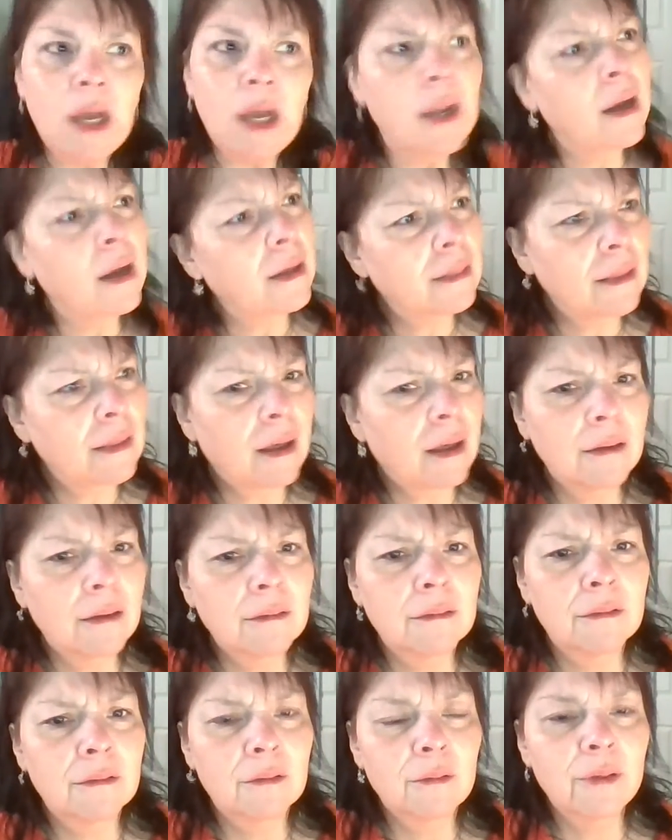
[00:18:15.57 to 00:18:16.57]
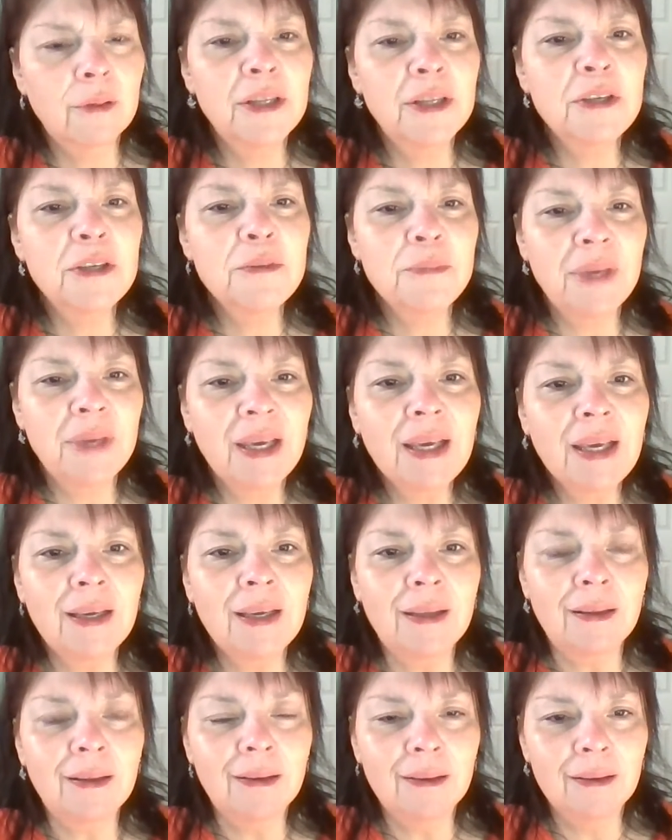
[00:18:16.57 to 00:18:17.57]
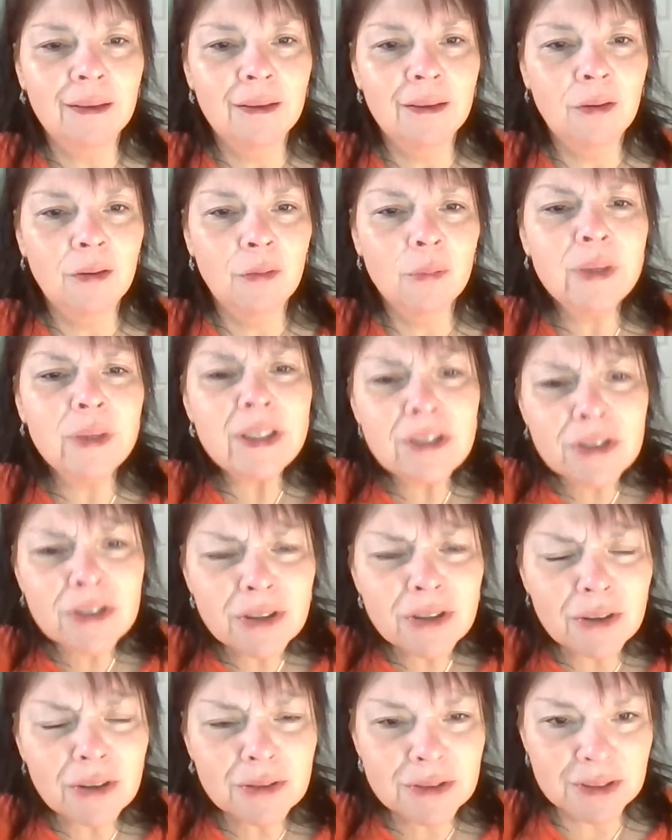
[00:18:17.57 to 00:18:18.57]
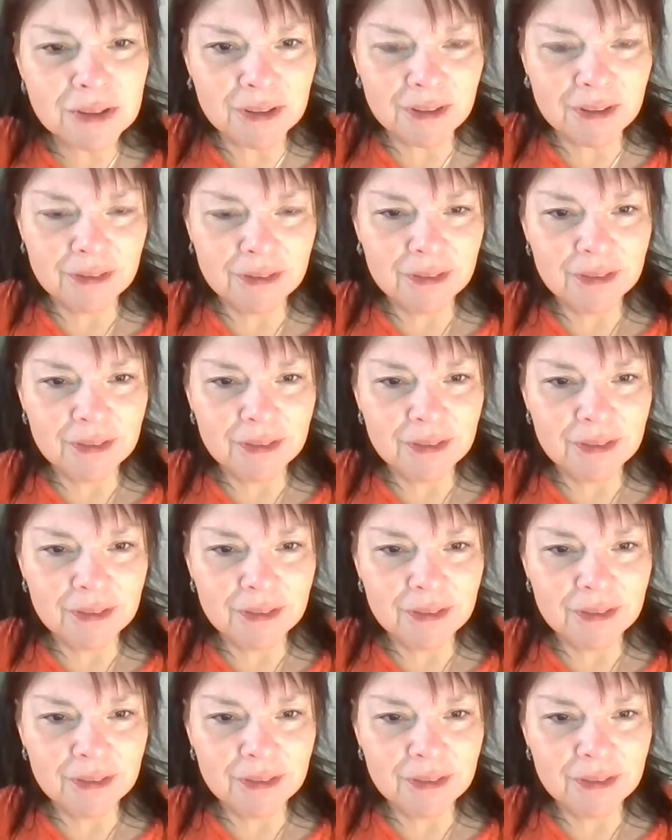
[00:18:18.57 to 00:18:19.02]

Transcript: And I thought, what do you mean? Which Joseph?